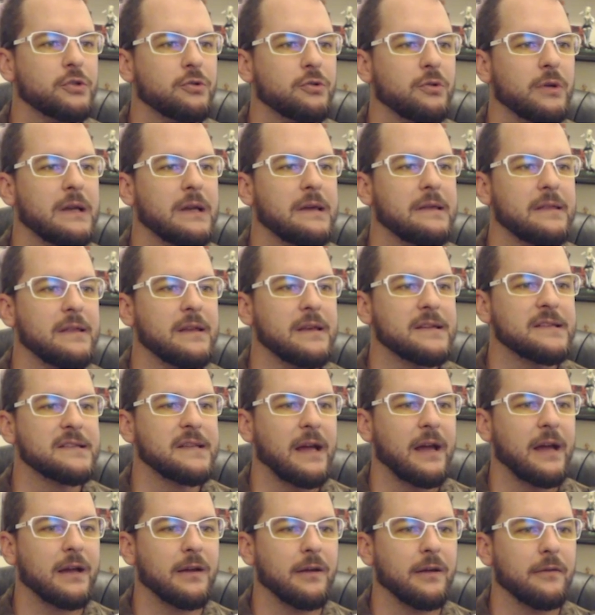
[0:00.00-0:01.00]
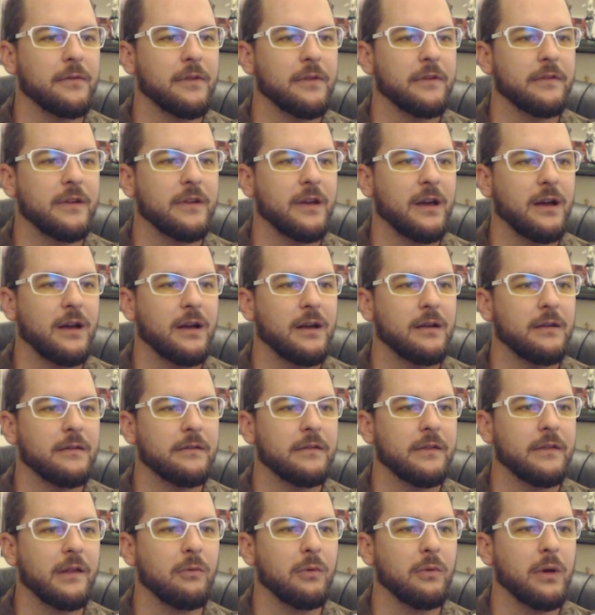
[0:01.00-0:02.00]
shrink the attack of this guy
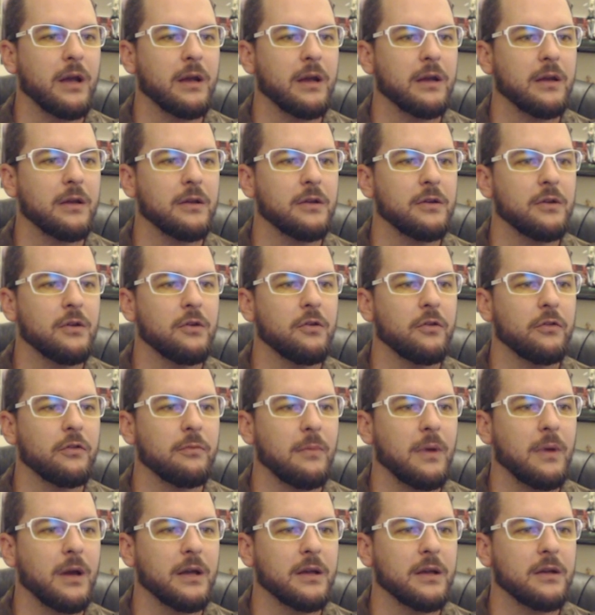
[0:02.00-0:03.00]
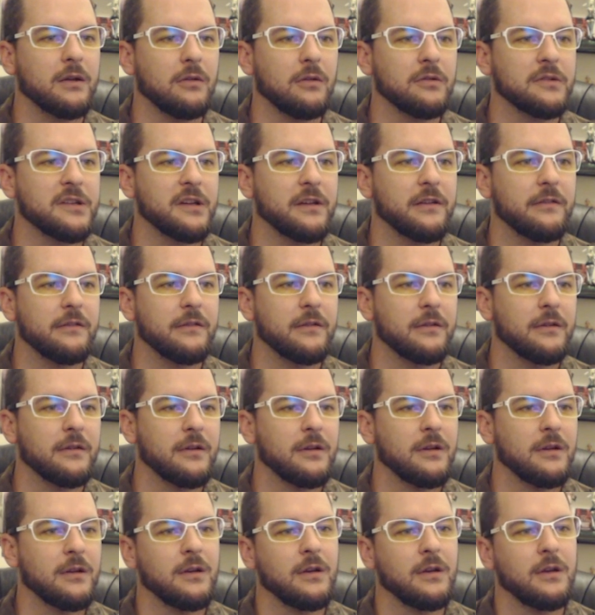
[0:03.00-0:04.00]
so that way I can use my cultist
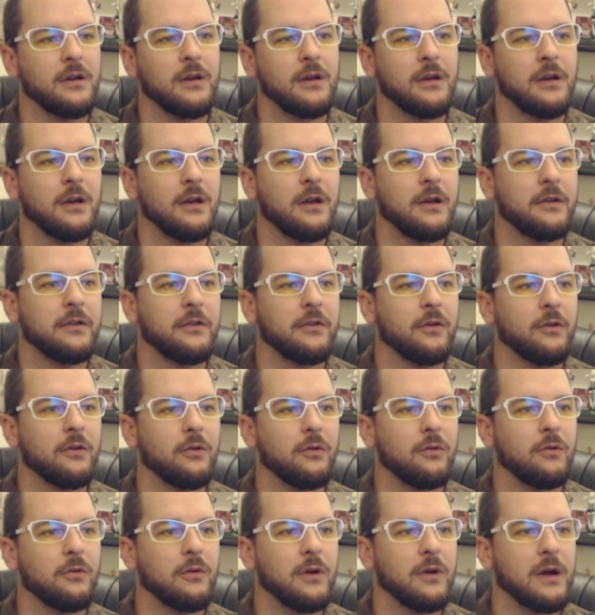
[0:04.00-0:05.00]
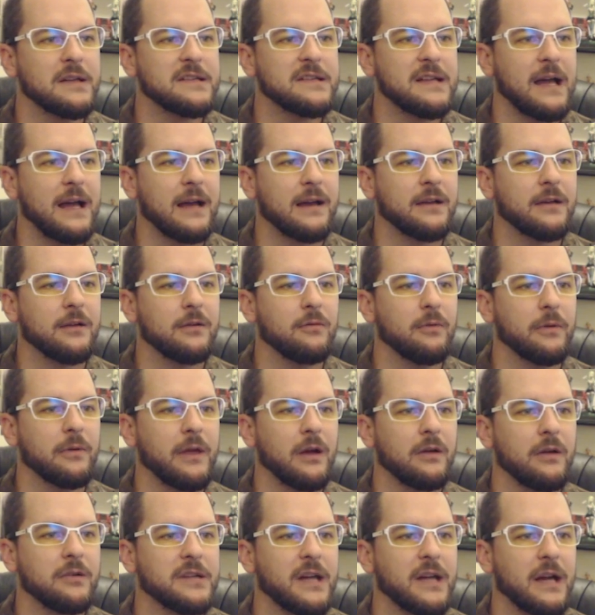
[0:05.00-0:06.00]
to attack
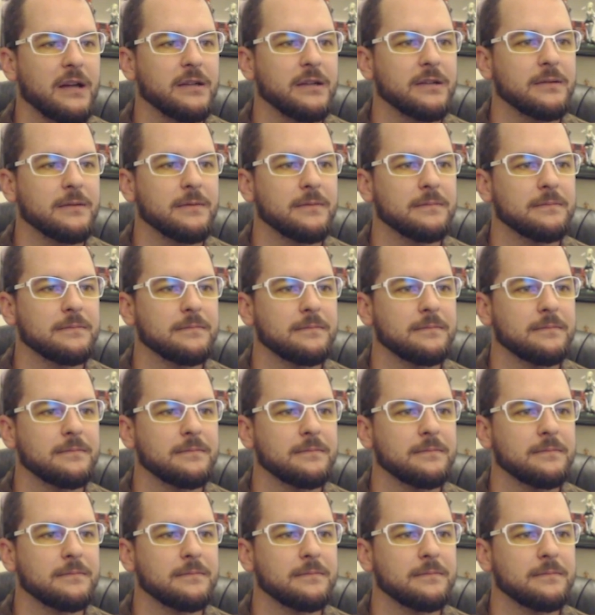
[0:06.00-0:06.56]
without dying.